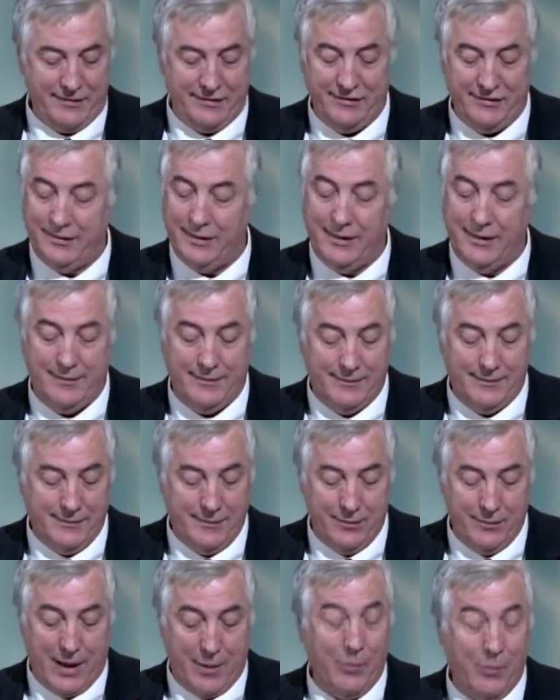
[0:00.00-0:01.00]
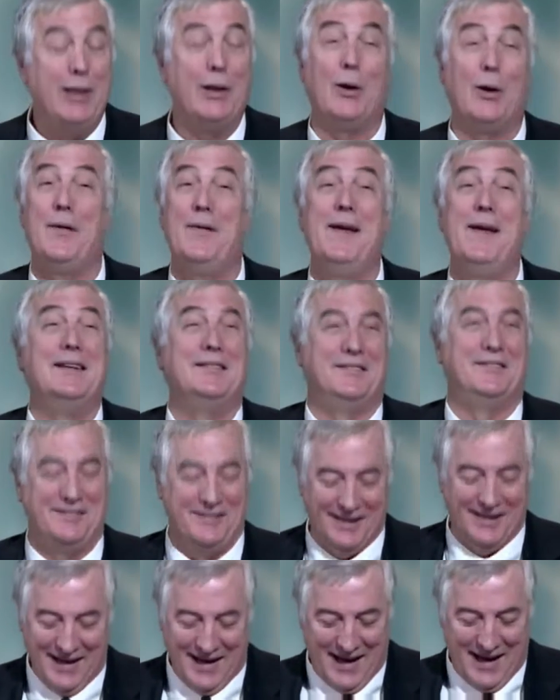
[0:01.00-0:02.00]
It's, uh, we learned
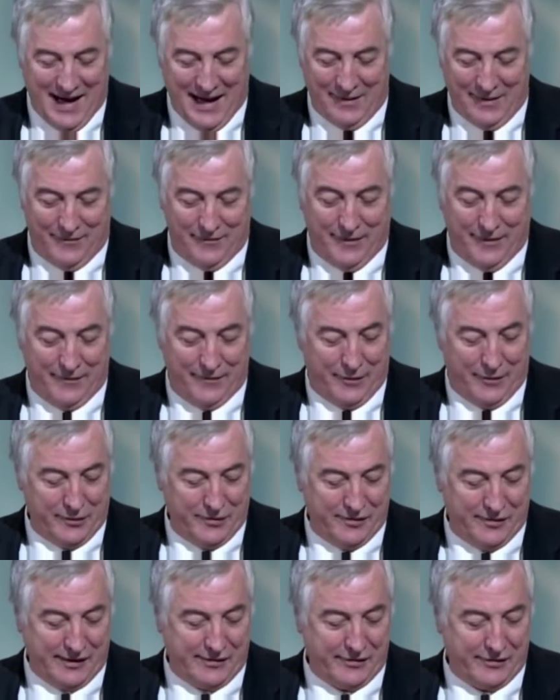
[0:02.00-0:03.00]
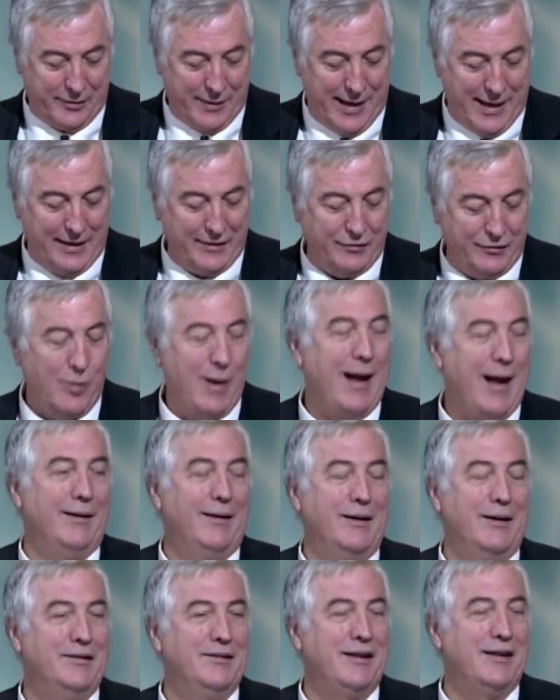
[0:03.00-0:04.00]
this in fifth or sixth grade as
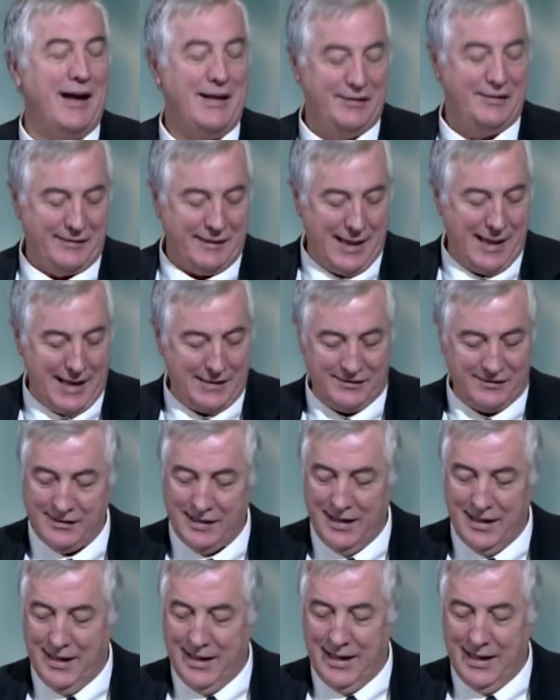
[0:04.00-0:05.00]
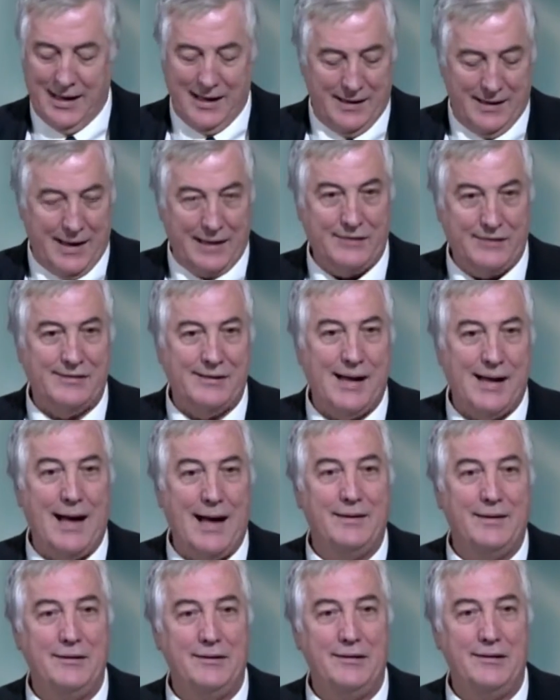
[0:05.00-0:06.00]
well in science class. Uh, next
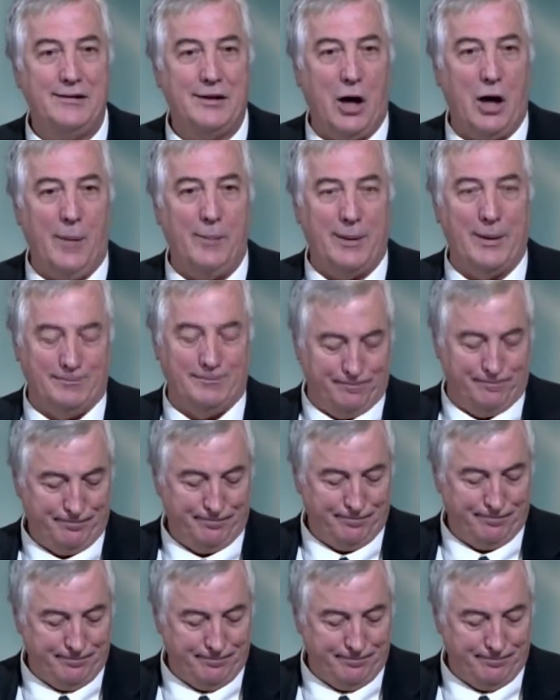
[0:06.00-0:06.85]
slide. This is carbon.